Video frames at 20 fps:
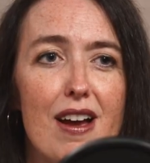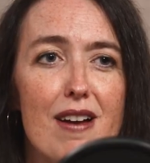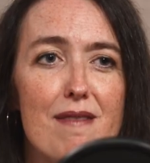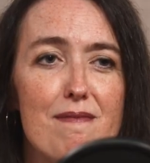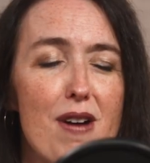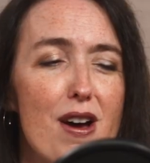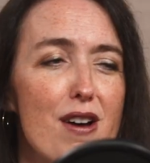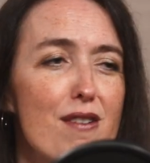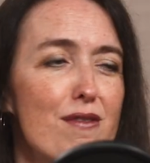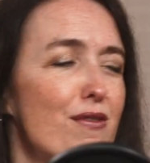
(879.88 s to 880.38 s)

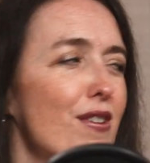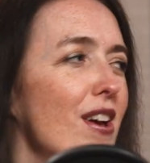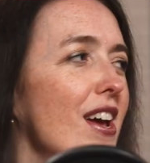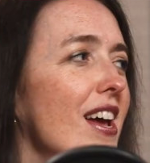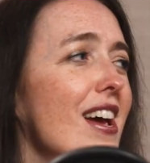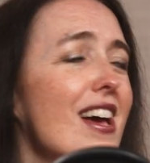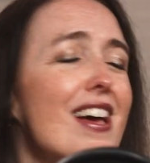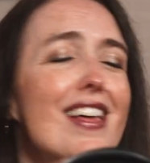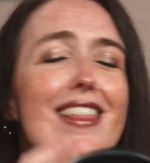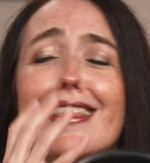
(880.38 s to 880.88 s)
of
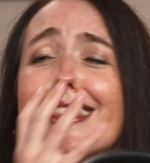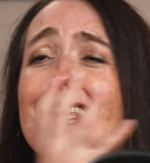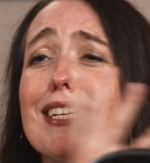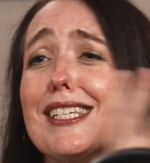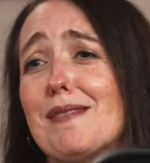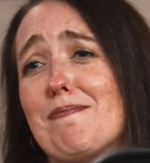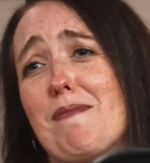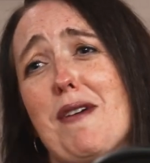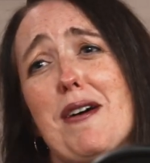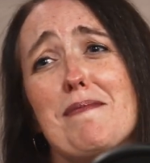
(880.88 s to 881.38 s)

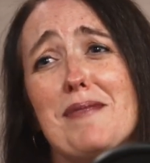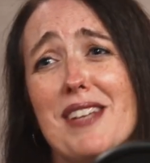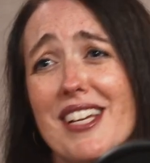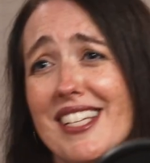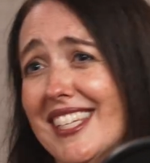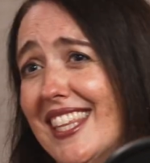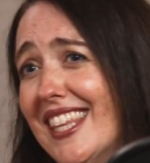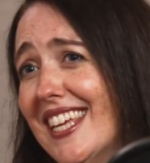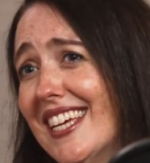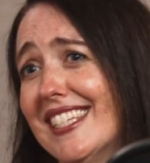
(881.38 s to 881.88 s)
this mom
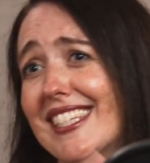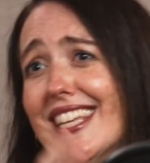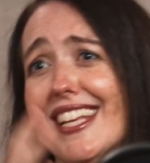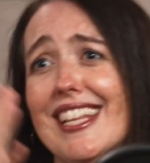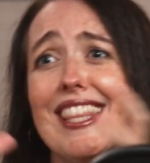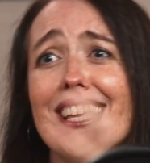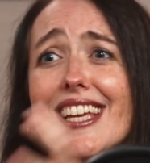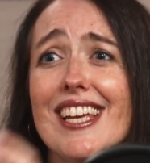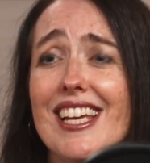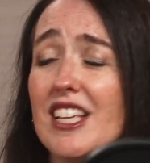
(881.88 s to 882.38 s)
does this
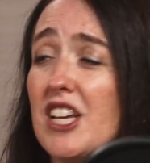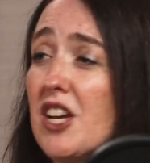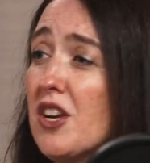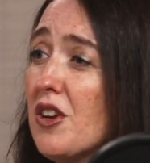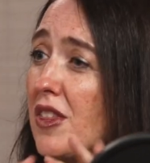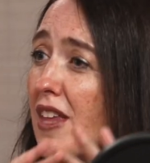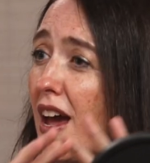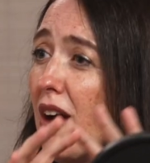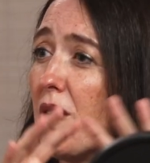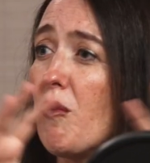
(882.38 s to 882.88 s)
and
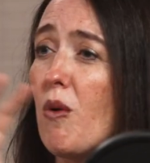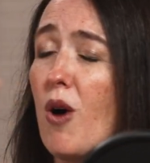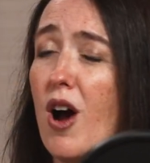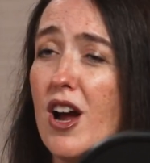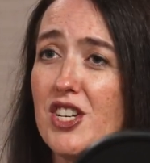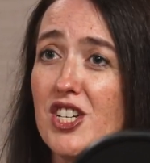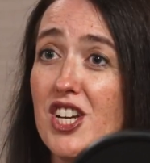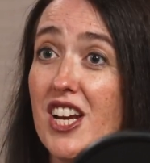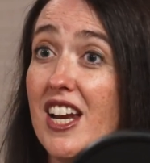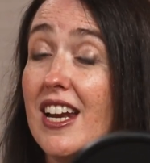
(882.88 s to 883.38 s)
that
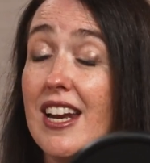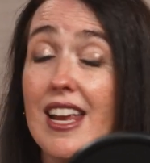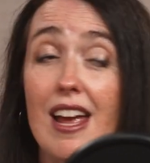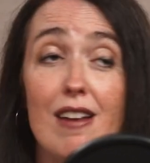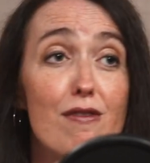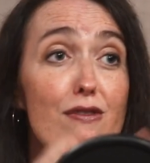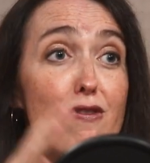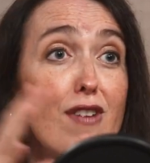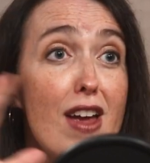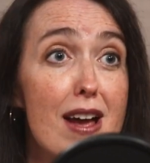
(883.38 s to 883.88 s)
watching
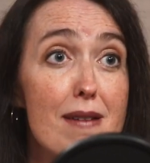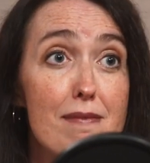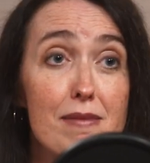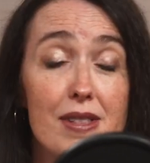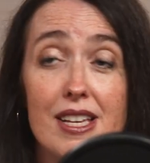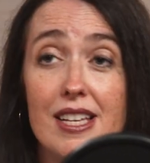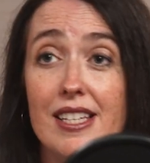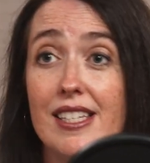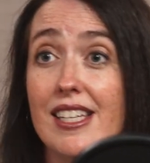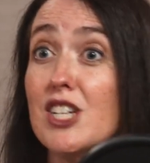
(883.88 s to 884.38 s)
and
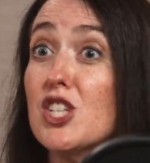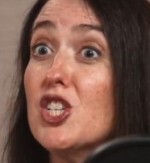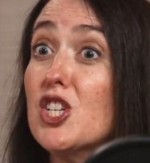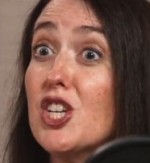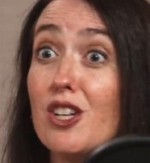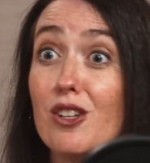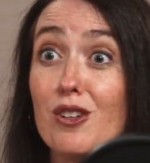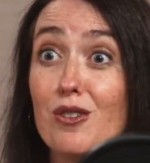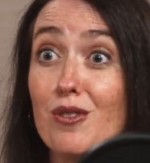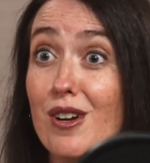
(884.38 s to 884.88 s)
families and
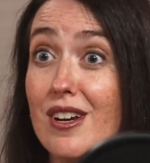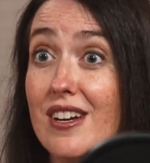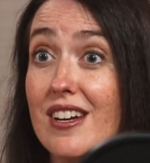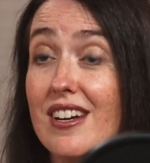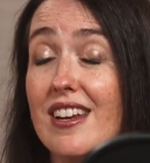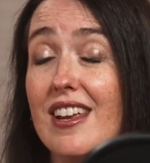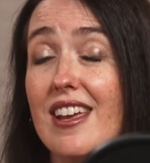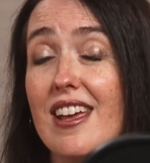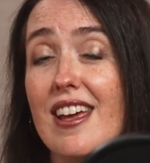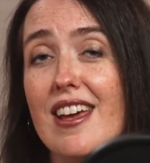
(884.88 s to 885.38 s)

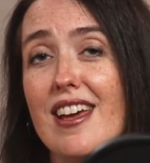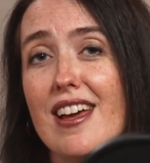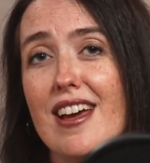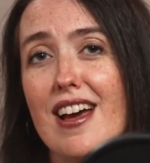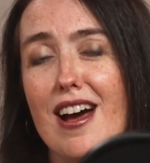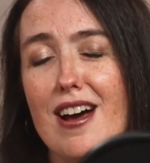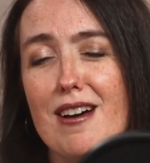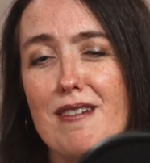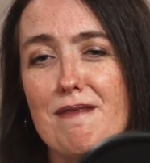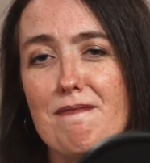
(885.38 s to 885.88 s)
children.
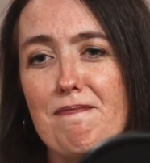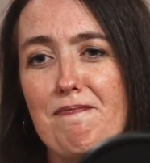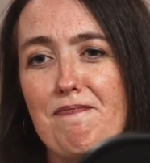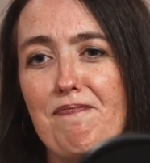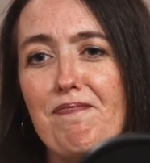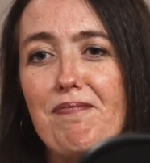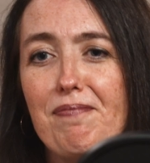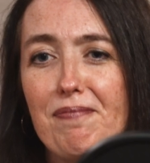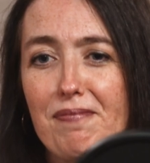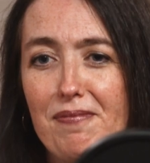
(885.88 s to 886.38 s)

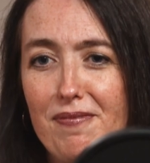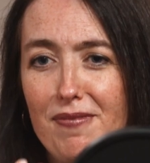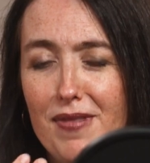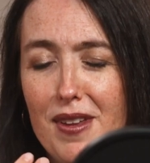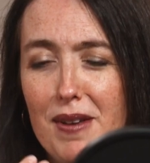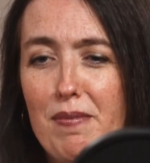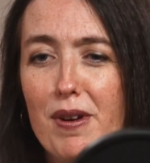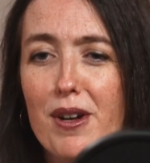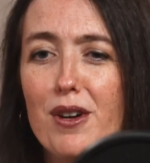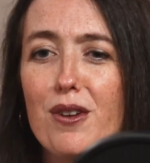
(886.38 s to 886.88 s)

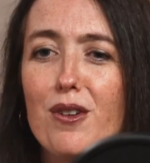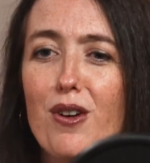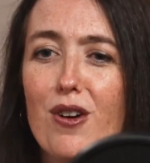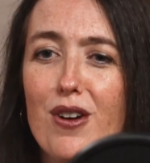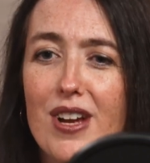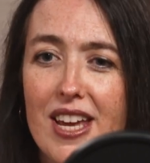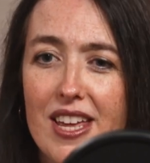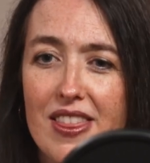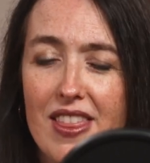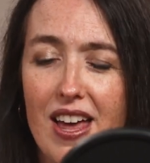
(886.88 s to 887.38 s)
But
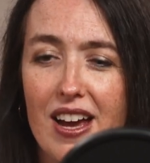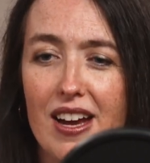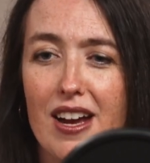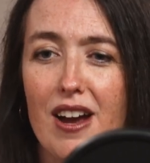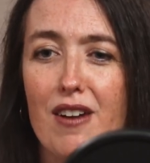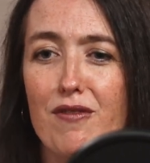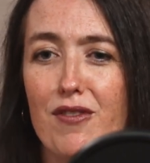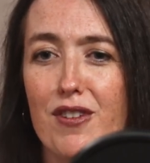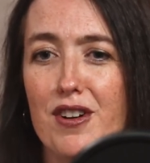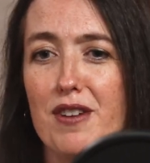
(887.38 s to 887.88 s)
growing in that
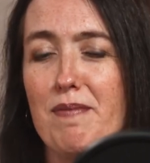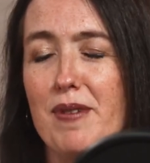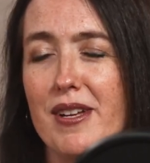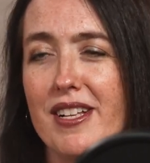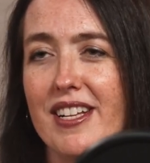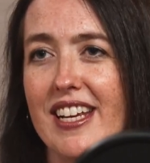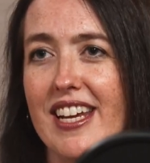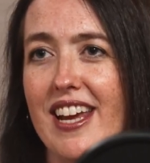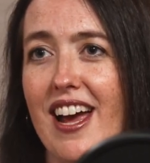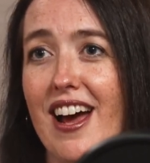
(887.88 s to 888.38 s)

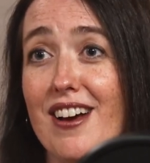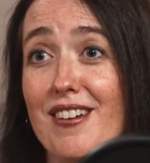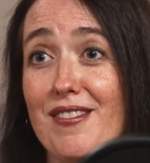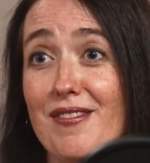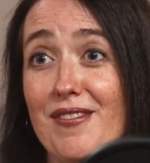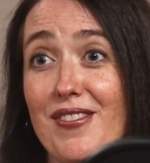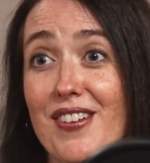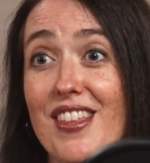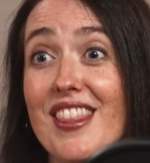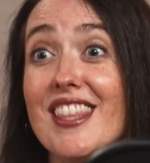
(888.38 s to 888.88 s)
comfortability
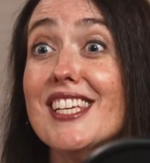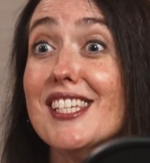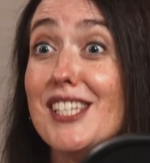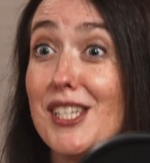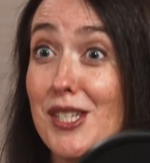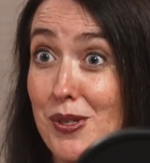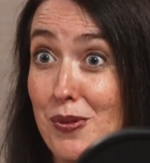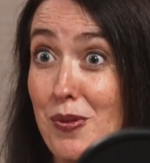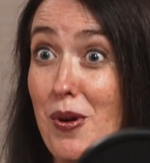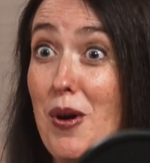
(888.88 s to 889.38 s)
of
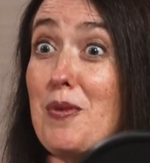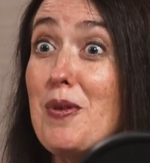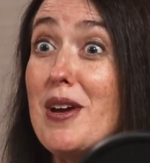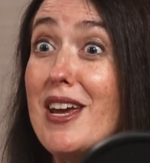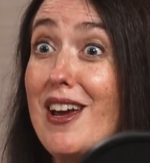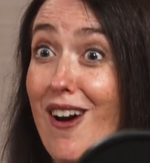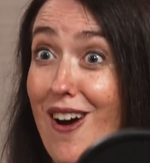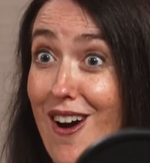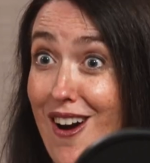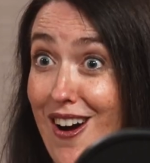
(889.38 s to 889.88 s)
this is what
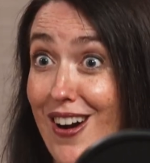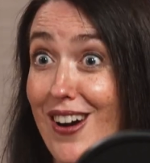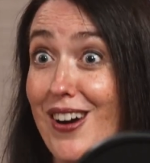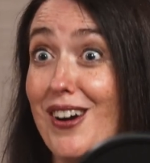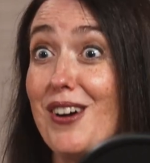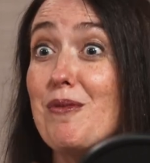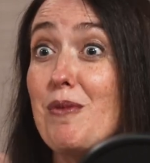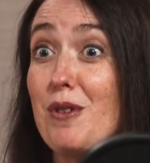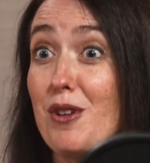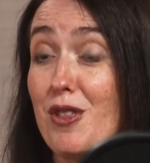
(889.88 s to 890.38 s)
we
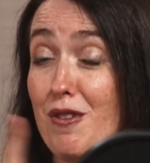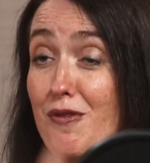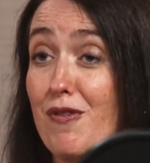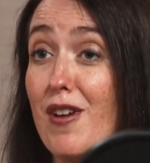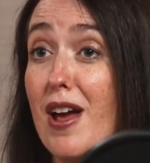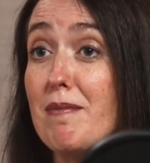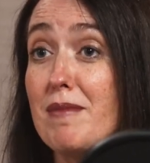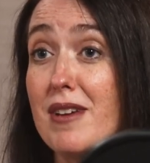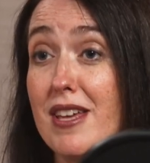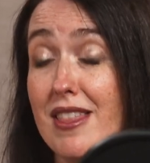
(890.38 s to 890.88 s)
are. We're the
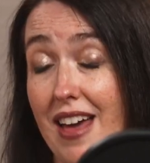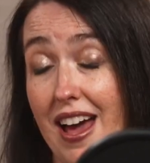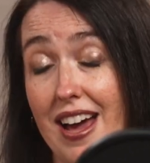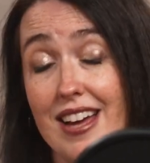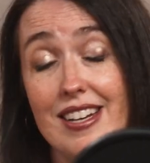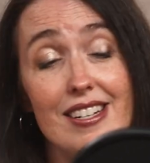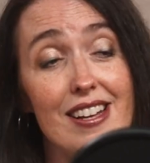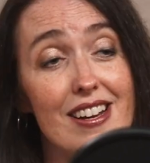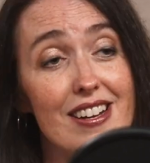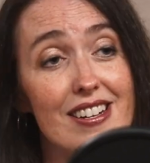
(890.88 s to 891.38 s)
family
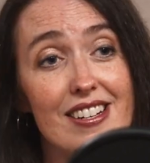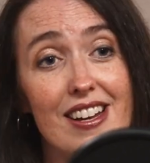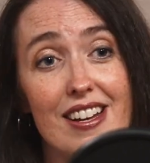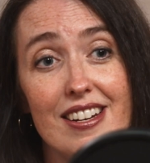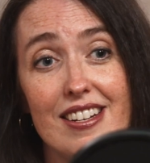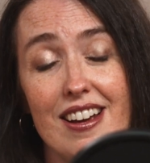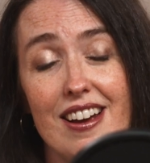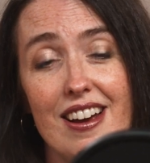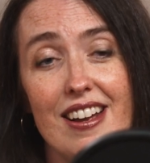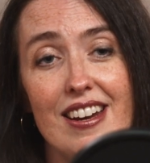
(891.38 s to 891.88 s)
that
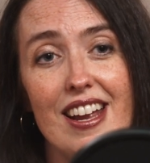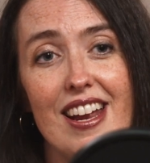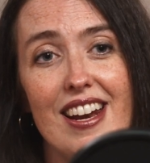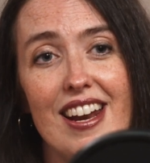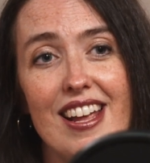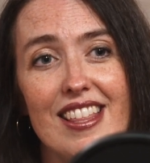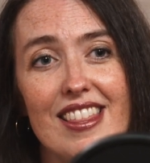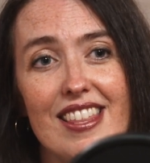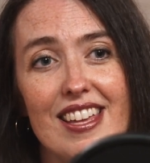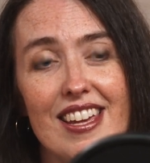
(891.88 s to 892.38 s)

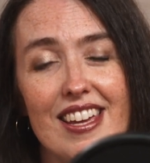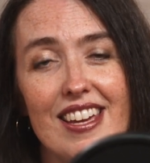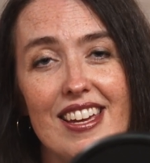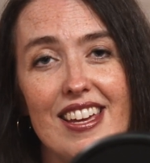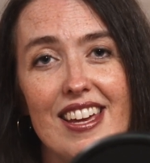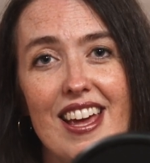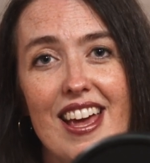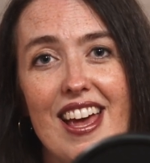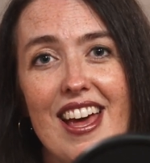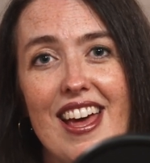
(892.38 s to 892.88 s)
And I think